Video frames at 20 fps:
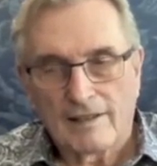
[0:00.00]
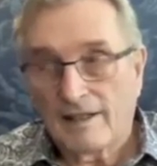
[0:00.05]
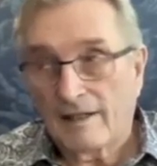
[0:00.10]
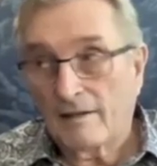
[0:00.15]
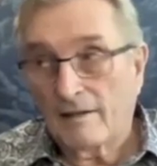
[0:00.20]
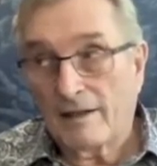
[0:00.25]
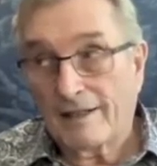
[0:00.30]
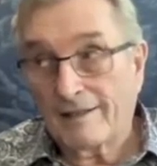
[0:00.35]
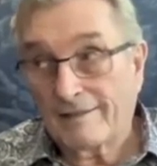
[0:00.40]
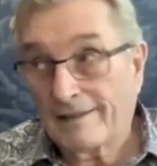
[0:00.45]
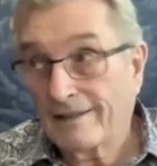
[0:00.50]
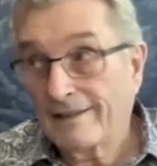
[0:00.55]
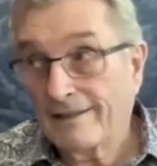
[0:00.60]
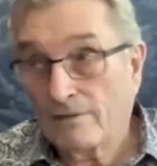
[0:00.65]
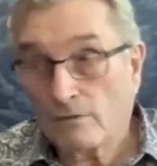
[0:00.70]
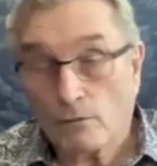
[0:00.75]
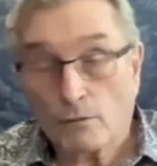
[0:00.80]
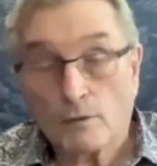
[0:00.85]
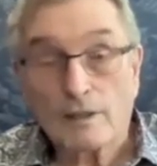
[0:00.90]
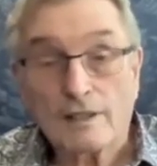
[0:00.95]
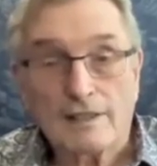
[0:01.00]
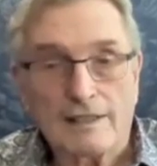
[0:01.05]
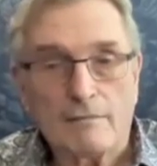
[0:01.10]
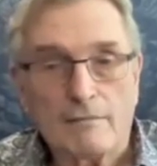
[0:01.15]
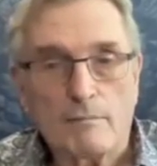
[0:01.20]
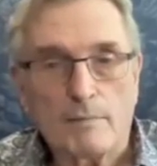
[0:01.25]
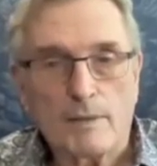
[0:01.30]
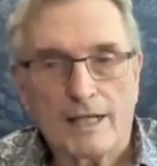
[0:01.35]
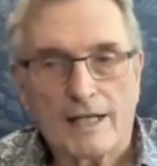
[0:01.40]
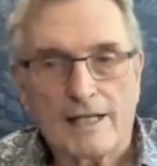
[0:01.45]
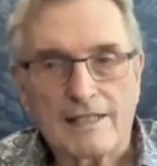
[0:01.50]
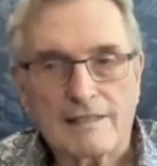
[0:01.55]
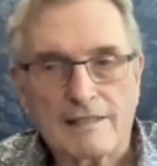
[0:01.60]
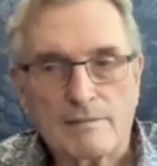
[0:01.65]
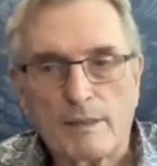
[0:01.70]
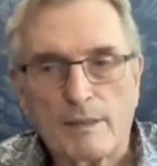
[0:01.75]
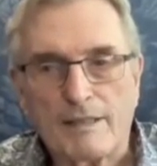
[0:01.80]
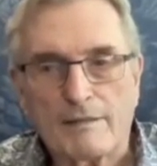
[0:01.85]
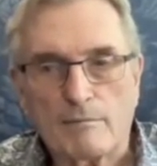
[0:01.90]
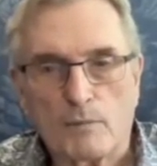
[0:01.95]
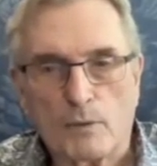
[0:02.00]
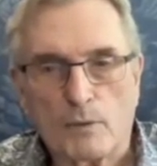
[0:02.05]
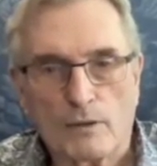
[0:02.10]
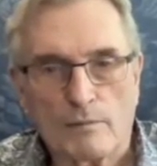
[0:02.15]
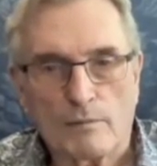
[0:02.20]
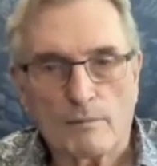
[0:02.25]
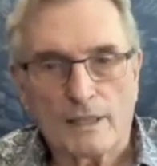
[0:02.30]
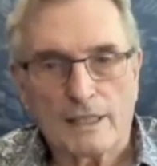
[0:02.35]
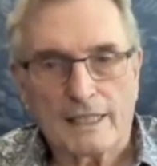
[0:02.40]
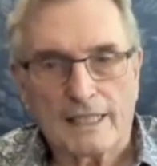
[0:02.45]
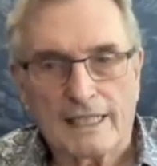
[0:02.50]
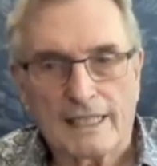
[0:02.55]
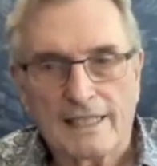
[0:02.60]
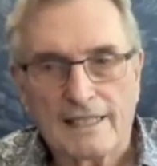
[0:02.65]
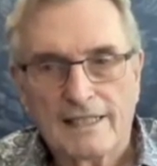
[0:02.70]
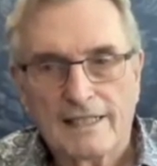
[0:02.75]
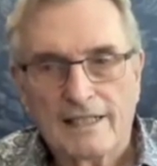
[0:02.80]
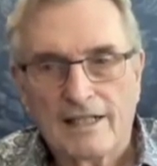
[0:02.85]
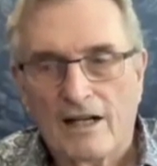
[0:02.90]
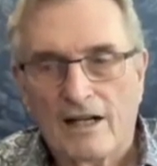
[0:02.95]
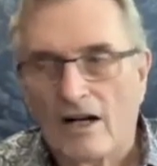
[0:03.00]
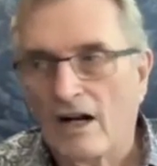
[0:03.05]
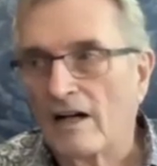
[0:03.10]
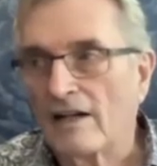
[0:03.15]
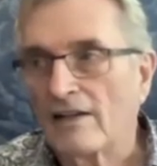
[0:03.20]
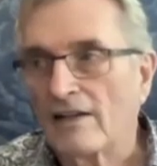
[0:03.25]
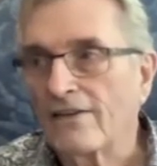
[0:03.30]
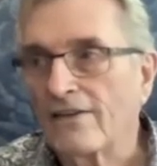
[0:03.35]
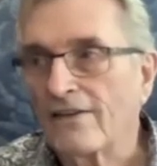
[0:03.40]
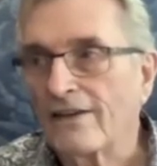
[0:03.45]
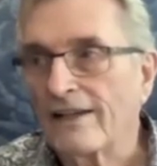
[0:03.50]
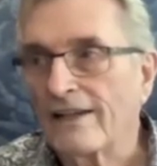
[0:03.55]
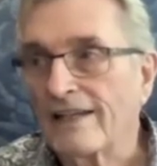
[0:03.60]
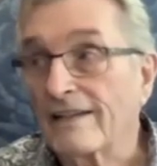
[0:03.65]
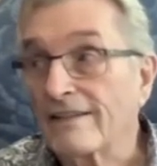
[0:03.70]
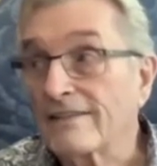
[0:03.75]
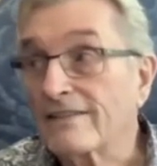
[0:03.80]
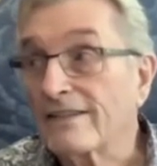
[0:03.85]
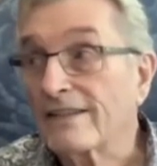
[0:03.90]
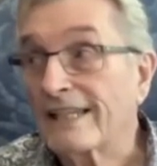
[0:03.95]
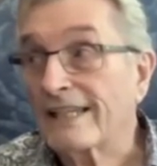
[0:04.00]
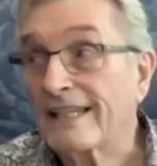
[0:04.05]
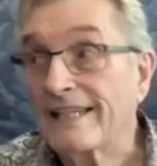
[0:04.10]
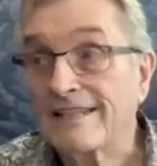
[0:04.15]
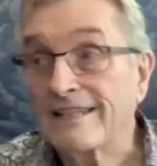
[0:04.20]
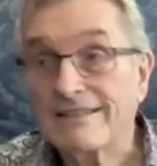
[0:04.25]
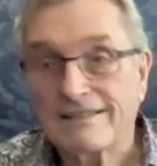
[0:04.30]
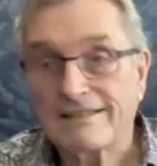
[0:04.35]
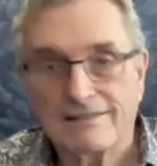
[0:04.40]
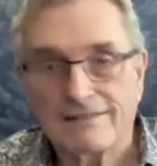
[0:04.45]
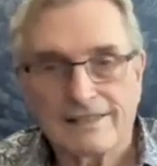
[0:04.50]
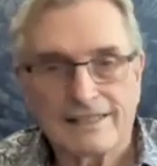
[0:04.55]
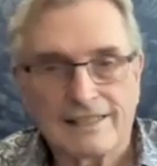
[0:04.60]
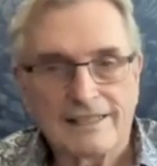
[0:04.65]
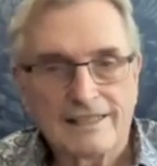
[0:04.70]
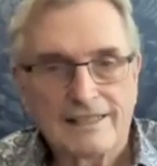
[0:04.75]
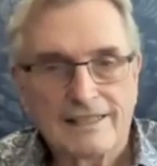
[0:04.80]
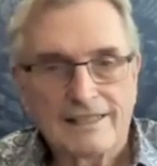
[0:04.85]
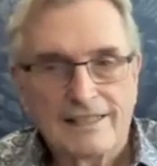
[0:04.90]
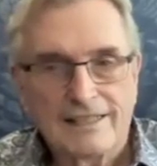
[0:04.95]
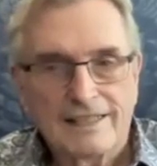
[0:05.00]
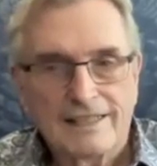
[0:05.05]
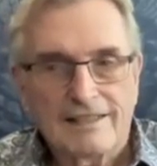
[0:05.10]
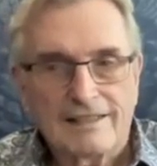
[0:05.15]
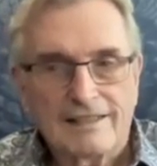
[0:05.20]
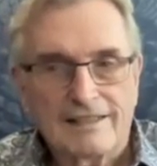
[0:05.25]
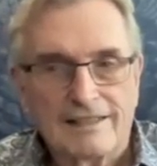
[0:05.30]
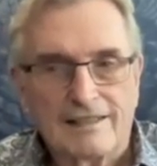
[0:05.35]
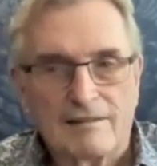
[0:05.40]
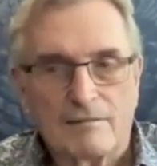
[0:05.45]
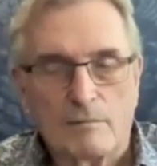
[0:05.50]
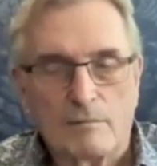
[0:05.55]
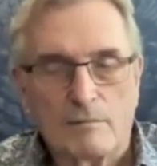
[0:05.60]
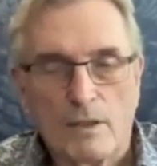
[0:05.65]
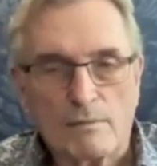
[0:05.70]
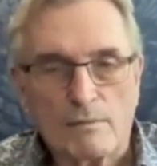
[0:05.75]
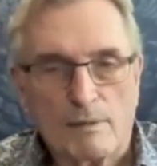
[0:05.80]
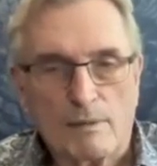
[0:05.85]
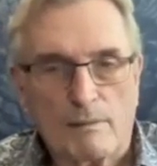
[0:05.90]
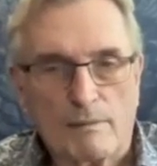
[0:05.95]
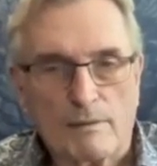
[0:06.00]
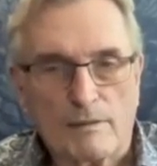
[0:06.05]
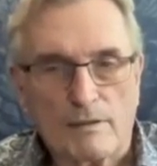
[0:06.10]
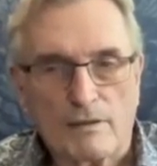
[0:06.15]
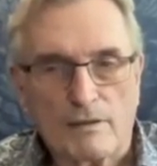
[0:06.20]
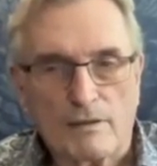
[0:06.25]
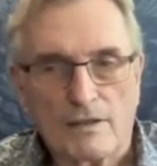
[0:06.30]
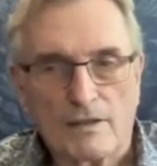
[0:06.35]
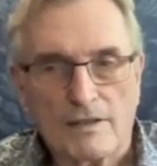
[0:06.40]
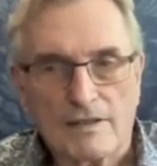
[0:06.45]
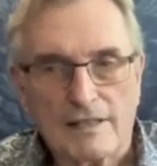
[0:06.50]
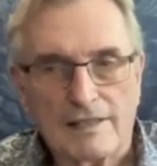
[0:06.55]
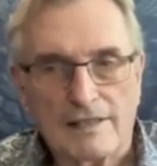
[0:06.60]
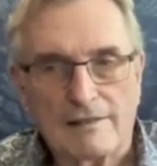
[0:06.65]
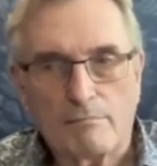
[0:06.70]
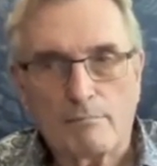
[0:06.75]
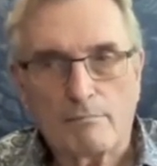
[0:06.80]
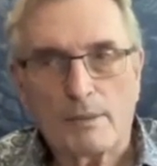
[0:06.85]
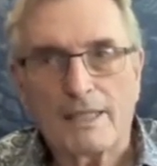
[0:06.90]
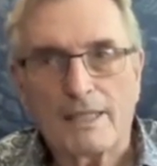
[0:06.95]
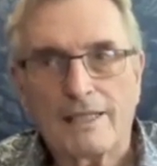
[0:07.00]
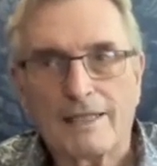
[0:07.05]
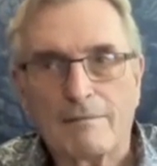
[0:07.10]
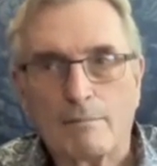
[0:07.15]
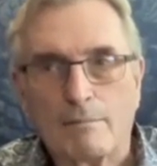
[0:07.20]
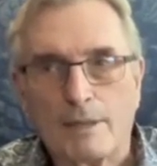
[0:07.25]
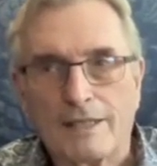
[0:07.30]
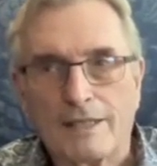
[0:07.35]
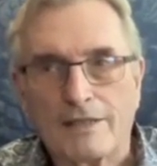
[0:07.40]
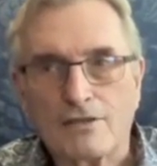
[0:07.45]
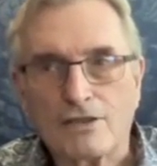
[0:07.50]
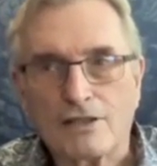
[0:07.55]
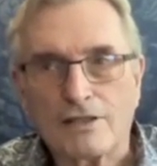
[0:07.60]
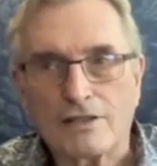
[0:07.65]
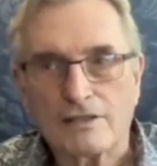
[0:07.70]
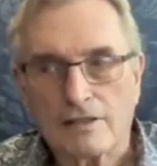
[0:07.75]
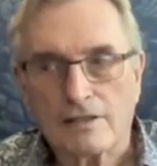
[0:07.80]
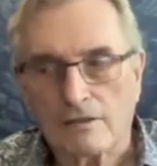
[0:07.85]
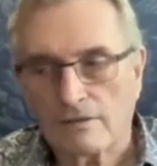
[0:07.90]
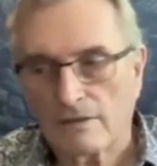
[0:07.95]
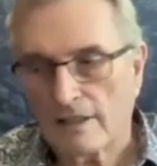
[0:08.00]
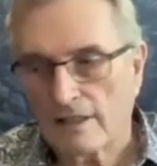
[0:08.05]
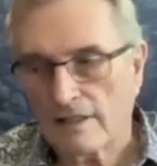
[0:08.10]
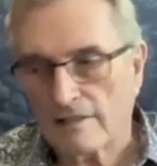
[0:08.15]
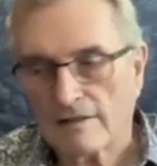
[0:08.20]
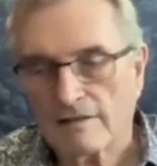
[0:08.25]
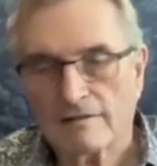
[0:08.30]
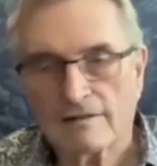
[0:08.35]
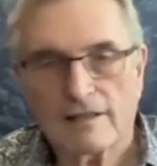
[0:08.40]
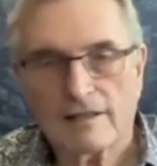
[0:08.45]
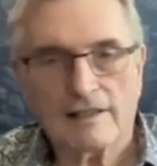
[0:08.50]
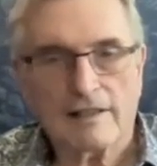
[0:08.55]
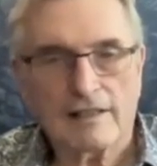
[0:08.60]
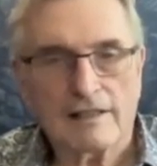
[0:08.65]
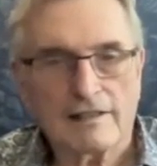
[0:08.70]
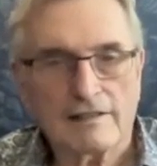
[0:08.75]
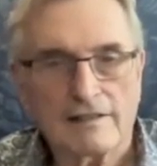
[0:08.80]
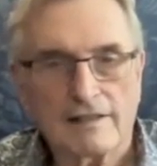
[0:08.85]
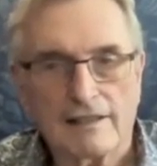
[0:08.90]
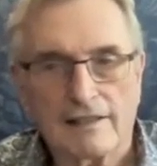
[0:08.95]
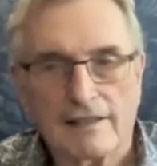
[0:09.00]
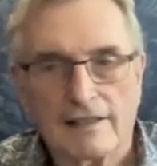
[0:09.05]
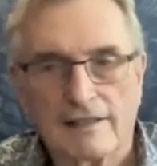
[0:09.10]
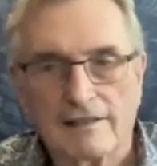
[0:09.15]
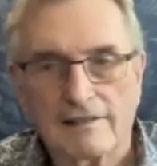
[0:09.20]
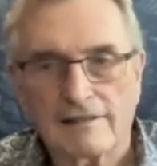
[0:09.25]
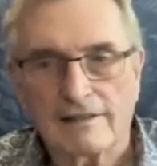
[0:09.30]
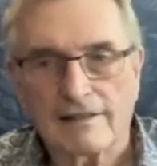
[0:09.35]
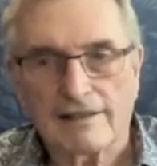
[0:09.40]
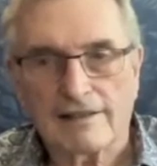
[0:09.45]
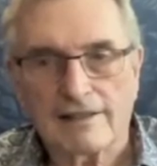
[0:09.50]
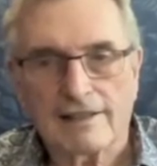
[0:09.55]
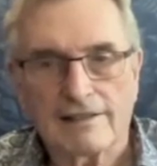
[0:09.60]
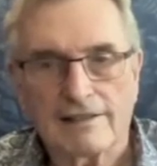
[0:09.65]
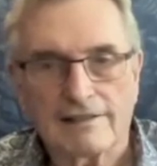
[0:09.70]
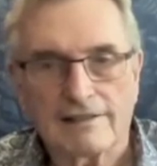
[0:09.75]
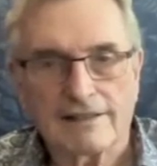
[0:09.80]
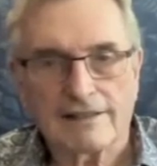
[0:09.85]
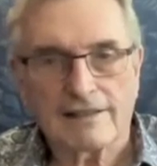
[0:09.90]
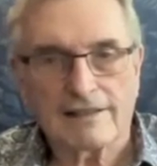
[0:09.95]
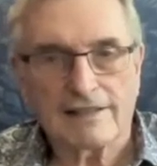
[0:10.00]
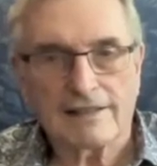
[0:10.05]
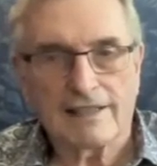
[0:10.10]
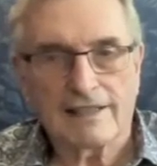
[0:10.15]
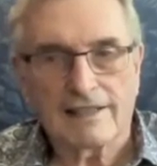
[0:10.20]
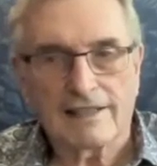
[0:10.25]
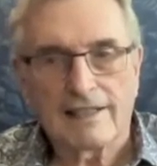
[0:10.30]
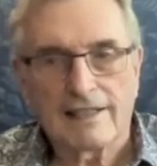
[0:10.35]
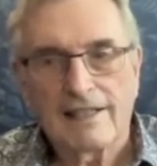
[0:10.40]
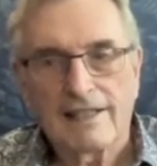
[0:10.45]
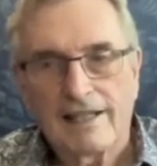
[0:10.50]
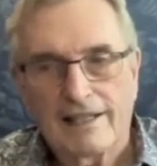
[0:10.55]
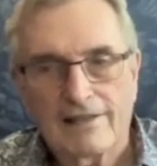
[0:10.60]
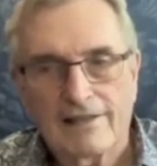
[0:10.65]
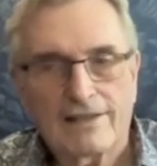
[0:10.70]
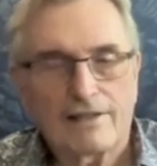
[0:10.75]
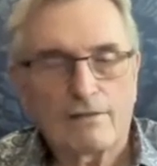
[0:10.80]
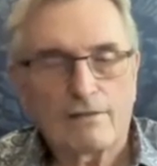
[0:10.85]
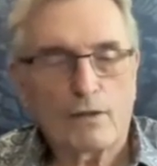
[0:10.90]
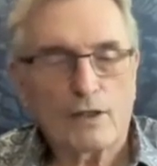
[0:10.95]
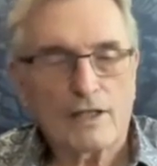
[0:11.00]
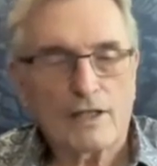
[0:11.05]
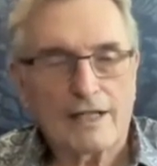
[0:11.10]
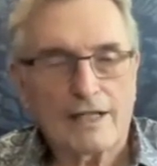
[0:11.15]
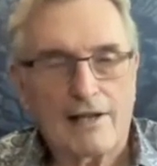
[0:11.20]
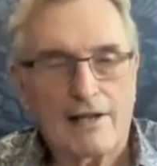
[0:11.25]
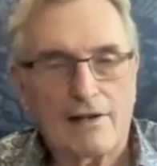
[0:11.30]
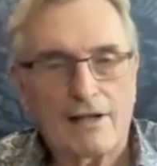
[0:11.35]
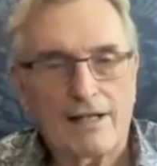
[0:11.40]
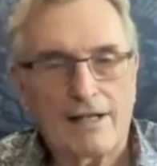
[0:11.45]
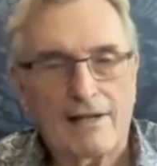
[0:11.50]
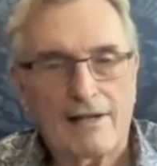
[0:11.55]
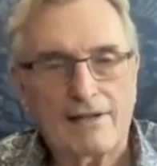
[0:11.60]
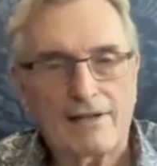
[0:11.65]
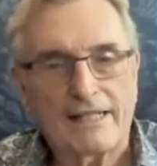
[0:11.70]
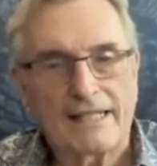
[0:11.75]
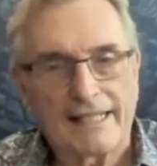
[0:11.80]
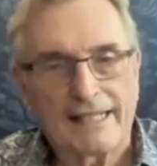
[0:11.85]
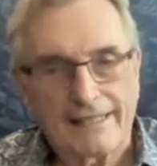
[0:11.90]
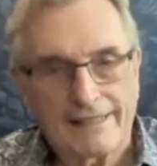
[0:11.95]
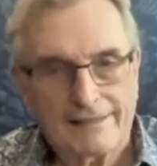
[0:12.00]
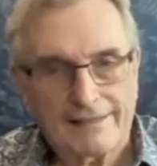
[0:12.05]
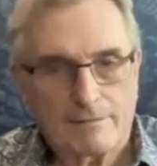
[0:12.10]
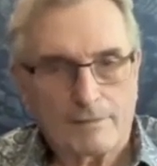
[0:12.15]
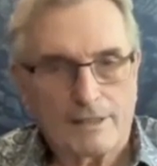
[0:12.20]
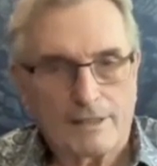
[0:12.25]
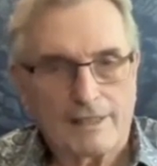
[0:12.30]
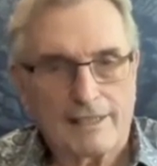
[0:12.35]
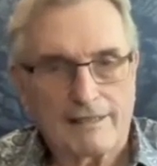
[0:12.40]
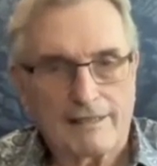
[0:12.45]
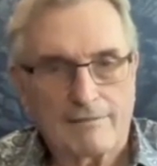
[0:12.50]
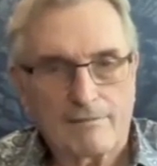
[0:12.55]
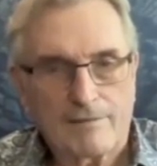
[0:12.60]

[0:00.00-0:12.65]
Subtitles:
I didn't really, but I spent more money on things easily than most people do because I didn't penny pinch. I just go, yes, I'll take that, I'll take that, I'll take that, I'll take that. And then I figured out how to get the money.